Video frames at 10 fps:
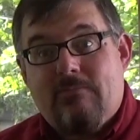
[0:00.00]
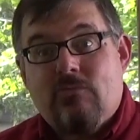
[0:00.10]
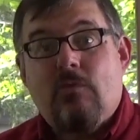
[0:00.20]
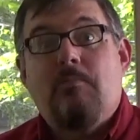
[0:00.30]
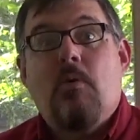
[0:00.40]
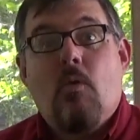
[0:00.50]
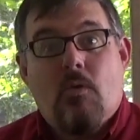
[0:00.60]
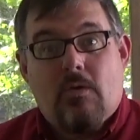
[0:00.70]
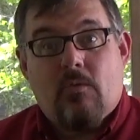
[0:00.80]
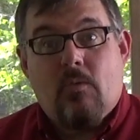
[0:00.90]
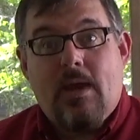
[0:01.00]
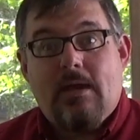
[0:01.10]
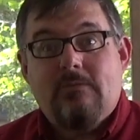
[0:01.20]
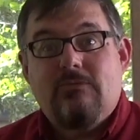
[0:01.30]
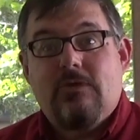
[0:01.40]
support
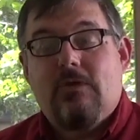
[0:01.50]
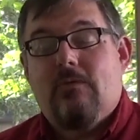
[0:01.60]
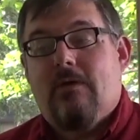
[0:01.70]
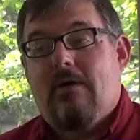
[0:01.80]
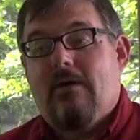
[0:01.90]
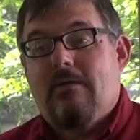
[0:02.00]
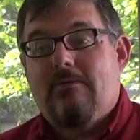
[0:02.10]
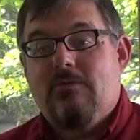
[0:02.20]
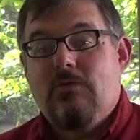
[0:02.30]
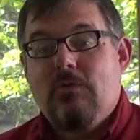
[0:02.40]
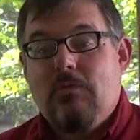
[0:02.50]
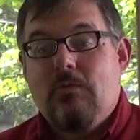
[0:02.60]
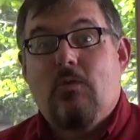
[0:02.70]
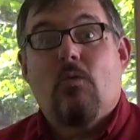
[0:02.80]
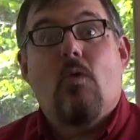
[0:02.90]
around you to
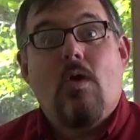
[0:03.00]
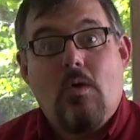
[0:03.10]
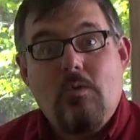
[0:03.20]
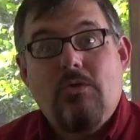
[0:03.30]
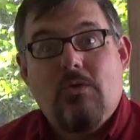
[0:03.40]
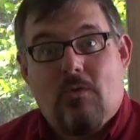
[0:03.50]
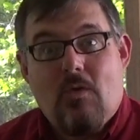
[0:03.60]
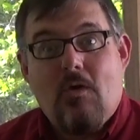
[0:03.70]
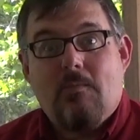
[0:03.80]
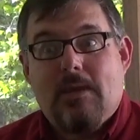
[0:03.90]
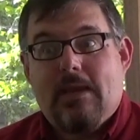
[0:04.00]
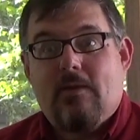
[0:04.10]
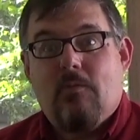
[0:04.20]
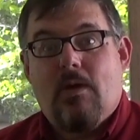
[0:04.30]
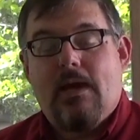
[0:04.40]
grow your army
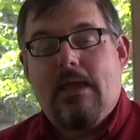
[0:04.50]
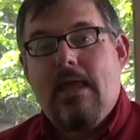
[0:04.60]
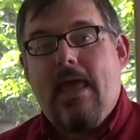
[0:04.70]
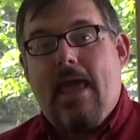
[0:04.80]
in a way,